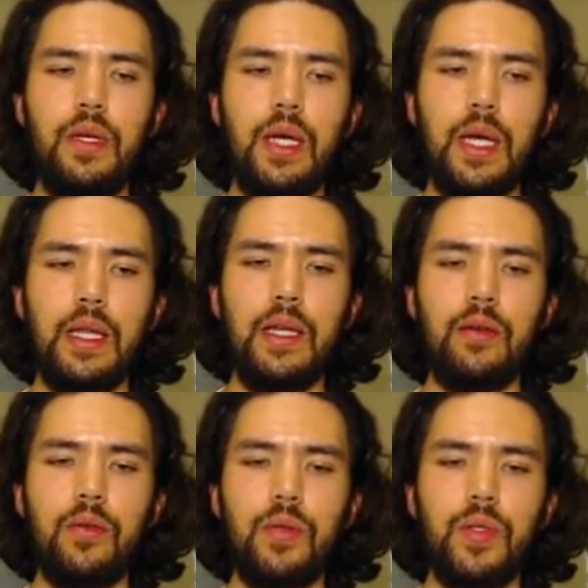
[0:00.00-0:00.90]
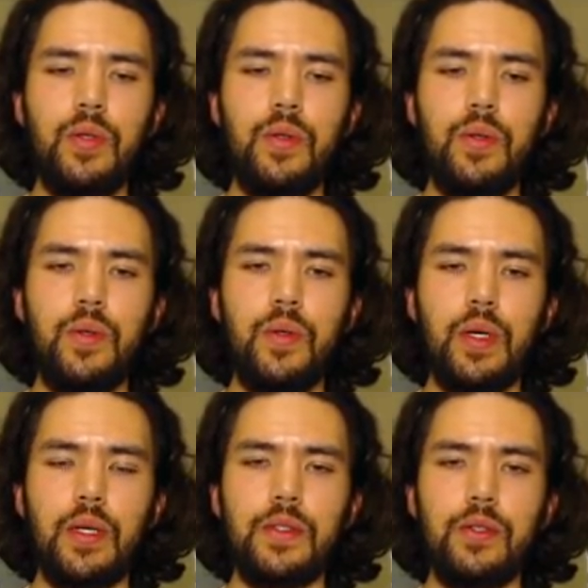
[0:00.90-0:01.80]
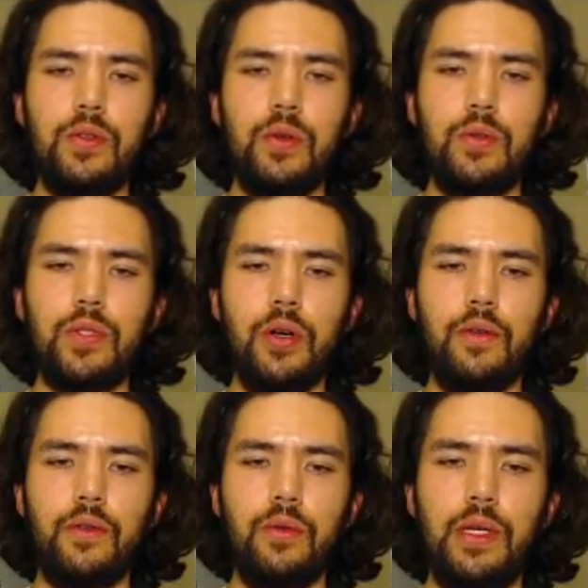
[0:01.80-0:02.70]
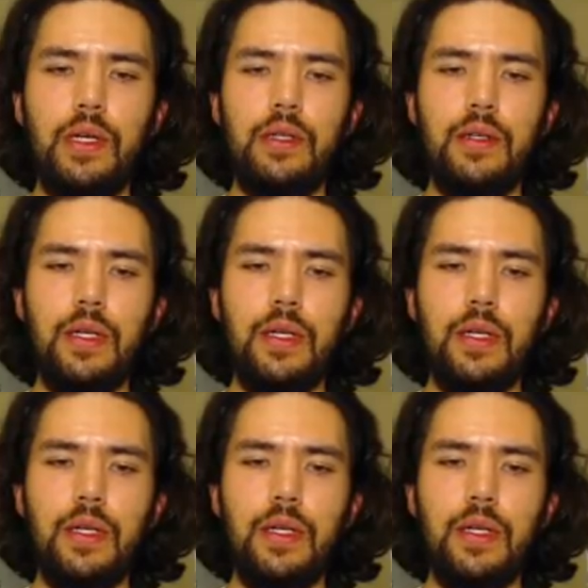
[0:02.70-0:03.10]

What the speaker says: And then, so you go Jar of Greed